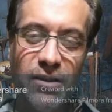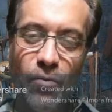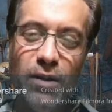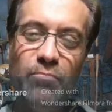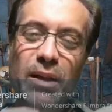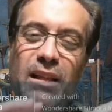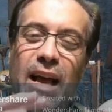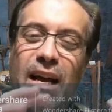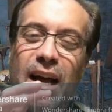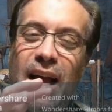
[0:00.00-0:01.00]
It wouldn't be
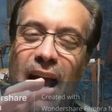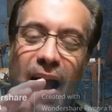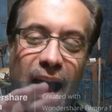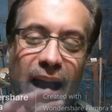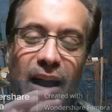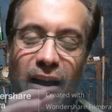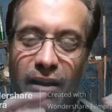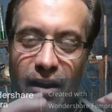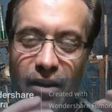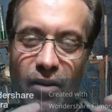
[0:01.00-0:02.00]
like a
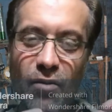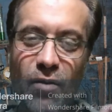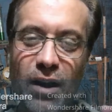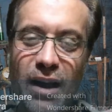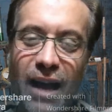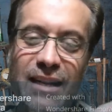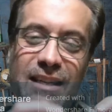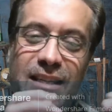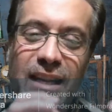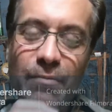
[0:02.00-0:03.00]

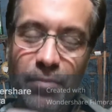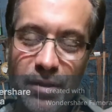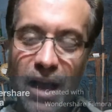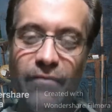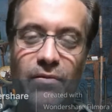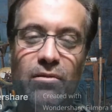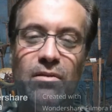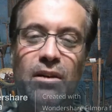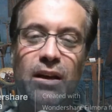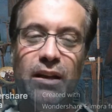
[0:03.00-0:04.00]
deep level,